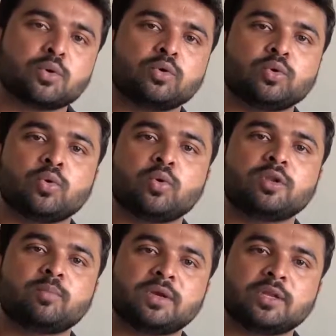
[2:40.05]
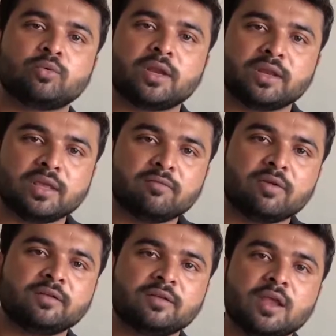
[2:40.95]
you have to quote the particular
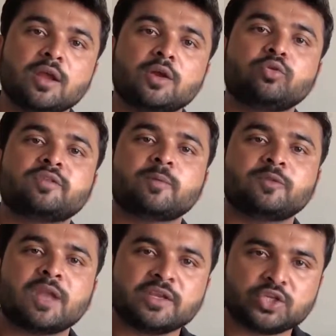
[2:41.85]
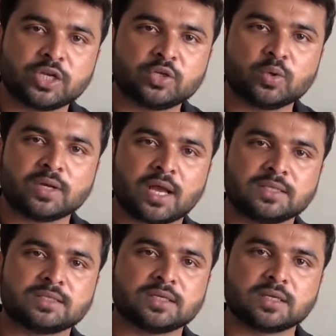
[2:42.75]
events to substantiate your
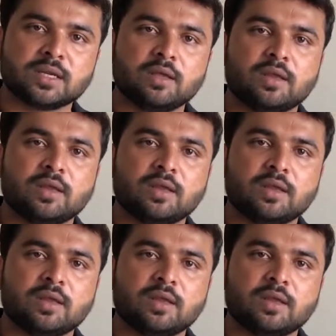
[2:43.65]
answer.